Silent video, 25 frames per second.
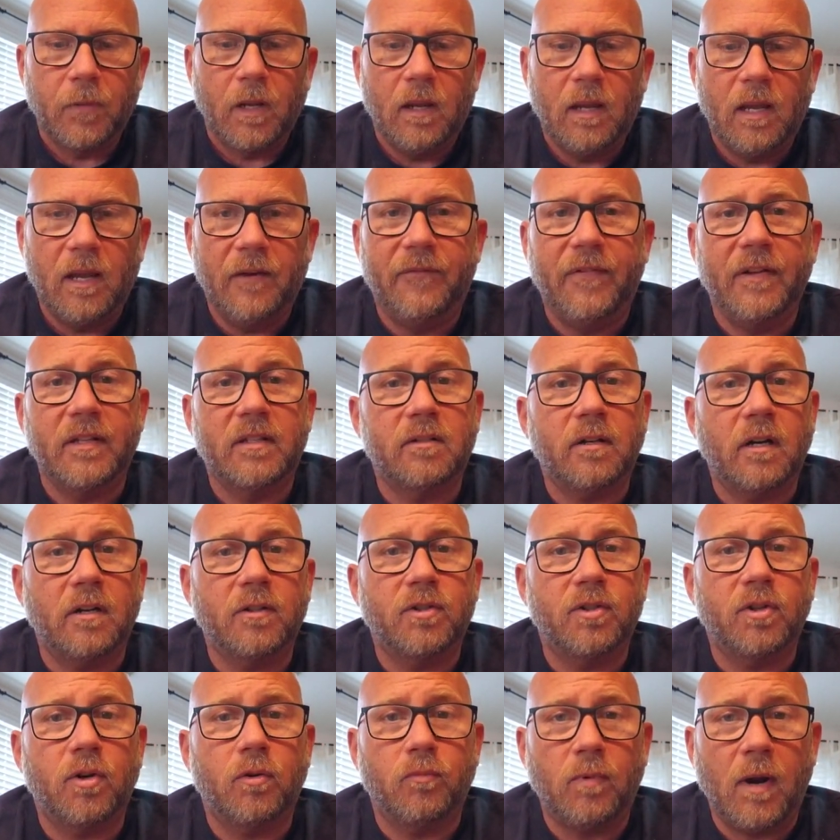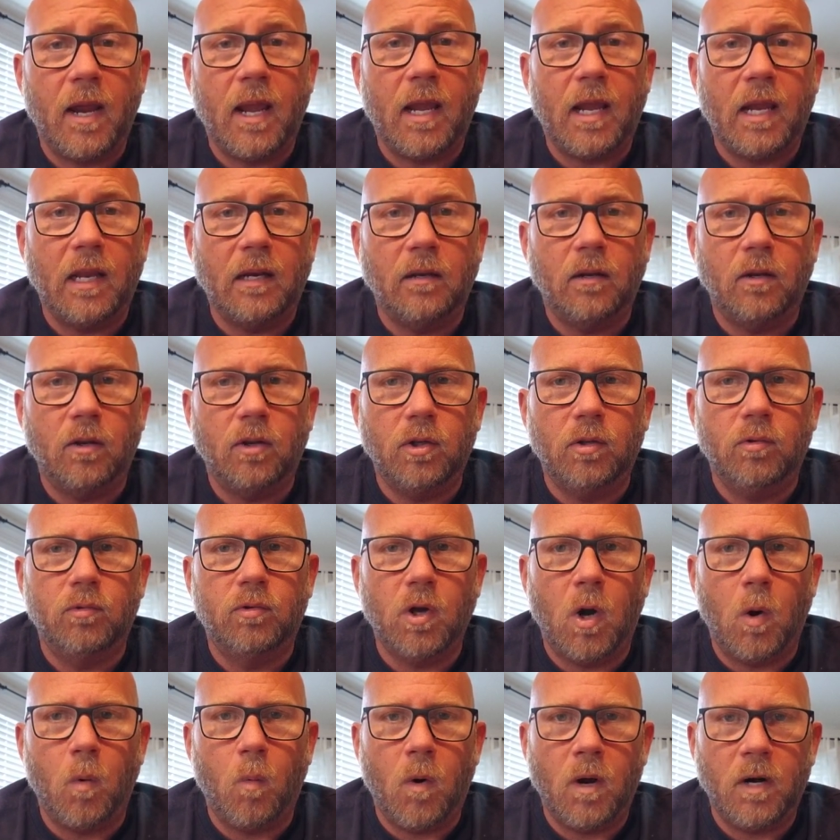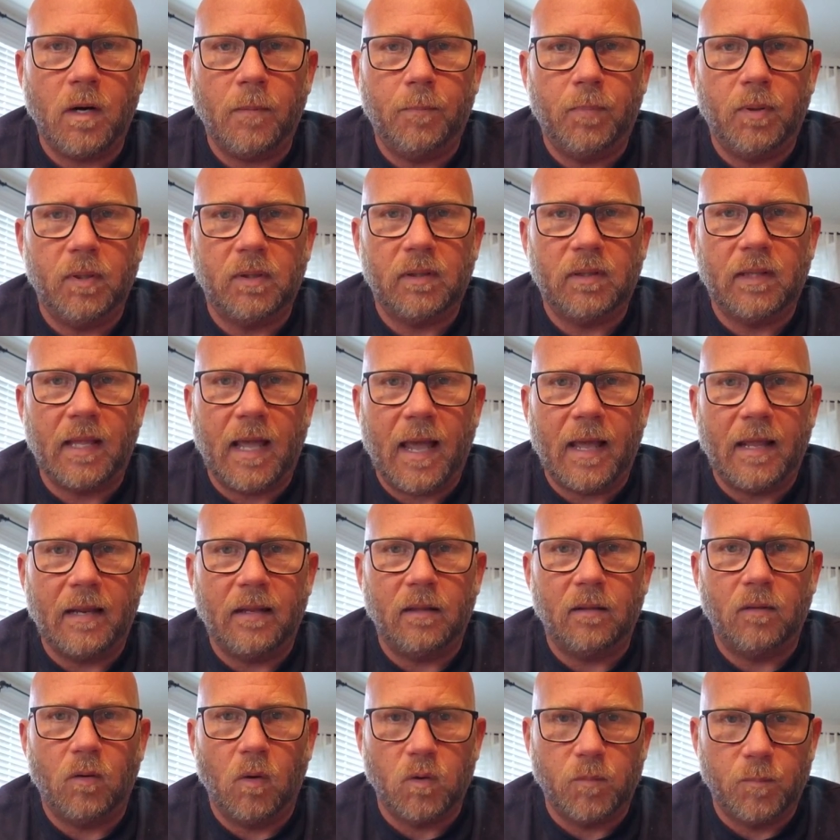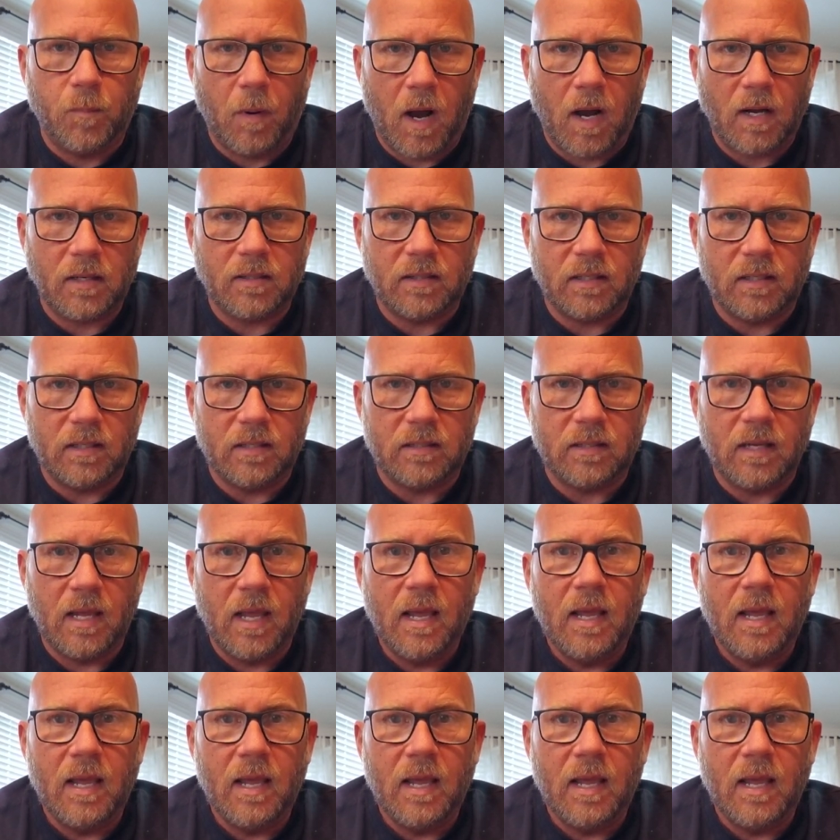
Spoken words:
If it starts to rain, you don't want to put those boxes